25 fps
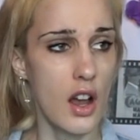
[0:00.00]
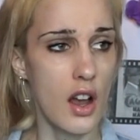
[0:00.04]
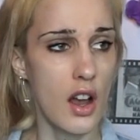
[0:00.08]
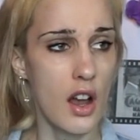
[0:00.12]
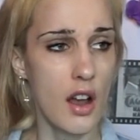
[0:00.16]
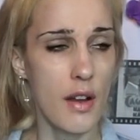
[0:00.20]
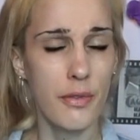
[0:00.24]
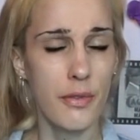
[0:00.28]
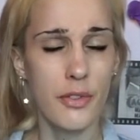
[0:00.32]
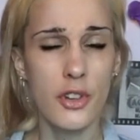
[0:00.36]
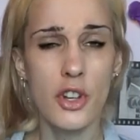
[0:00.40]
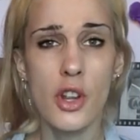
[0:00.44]

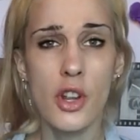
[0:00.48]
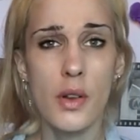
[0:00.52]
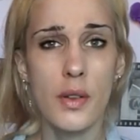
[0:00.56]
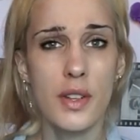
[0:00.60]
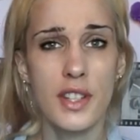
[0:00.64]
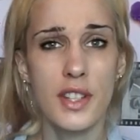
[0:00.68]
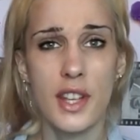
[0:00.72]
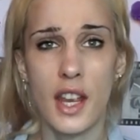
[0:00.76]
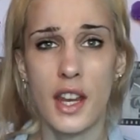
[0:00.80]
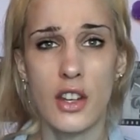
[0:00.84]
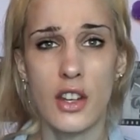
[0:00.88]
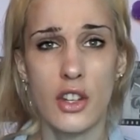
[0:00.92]
I've no
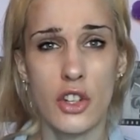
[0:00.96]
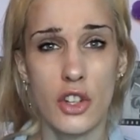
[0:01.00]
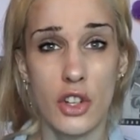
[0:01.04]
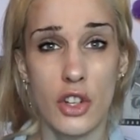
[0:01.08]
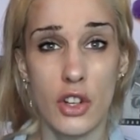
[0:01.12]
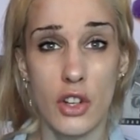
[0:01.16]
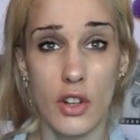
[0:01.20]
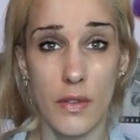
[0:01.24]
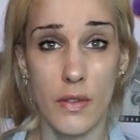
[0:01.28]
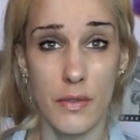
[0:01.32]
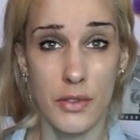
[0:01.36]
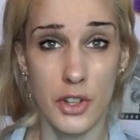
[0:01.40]

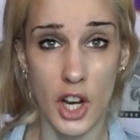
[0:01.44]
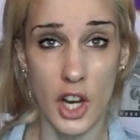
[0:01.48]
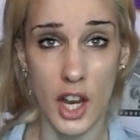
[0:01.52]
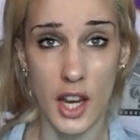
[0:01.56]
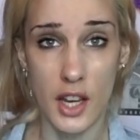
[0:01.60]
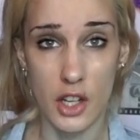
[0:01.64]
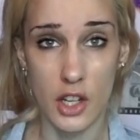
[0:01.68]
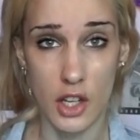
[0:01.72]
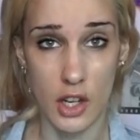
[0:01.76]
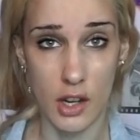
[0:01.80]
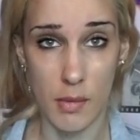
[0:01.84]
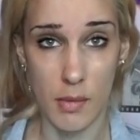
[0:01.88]
intention of
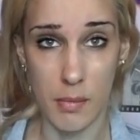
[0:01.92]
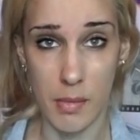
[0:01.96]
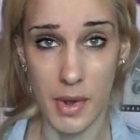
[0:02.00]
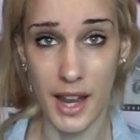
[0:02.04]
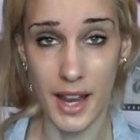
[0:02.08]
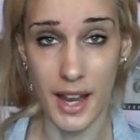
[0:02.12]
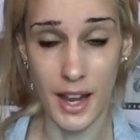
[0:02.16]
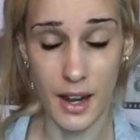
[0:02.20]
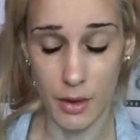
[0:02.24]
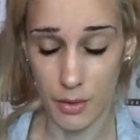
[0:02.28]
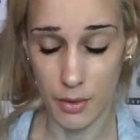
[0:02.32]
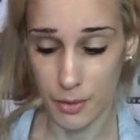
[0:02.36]
changing
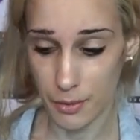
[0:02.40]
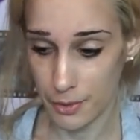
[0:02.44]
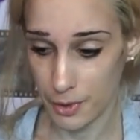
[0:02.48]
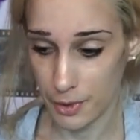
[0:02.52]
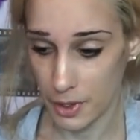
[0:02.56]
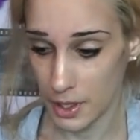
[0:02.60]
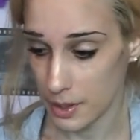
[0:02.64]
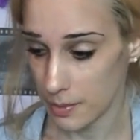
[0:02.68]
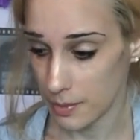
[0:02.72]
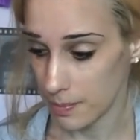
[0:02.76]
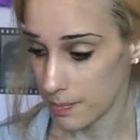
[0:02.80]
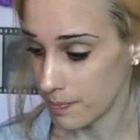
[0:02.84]
my
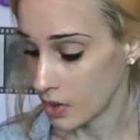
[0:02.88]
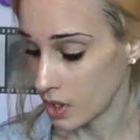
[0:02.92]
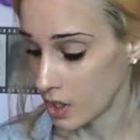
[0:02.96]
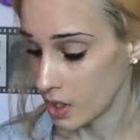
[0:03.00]
outfit